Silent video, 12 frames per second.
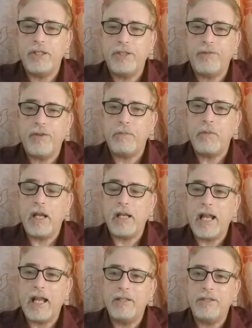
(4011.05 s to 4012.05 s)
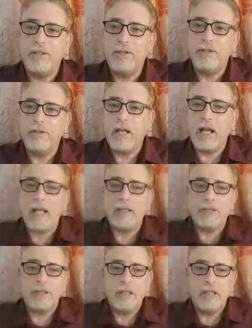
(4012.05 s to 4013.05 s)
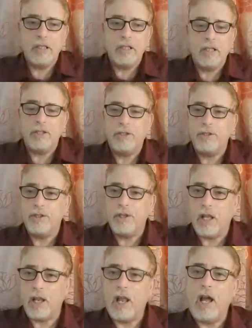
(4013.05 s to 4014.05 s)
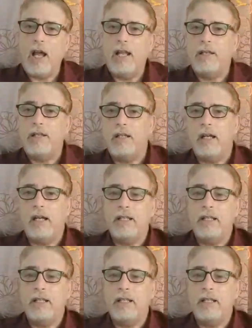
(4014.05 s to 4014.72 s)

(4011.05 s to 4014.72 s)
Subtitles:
I apologize if I've not gotten to you guys or to a lot.